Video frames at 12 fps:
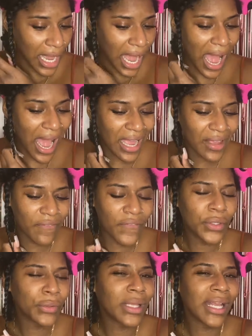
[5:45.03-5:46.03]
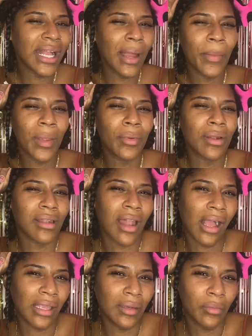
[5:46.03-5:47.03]
I feel like I'm able to
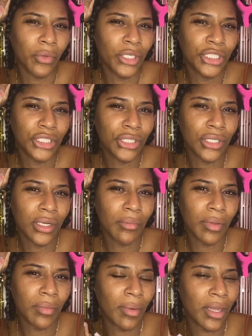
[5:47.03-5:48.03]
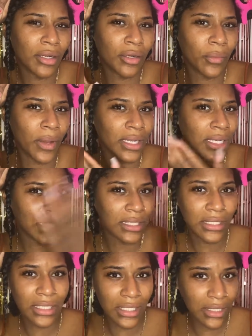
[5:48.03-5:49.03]
lock in moisture a bit better when it's
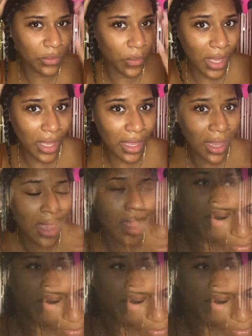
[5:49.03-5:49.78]
this way.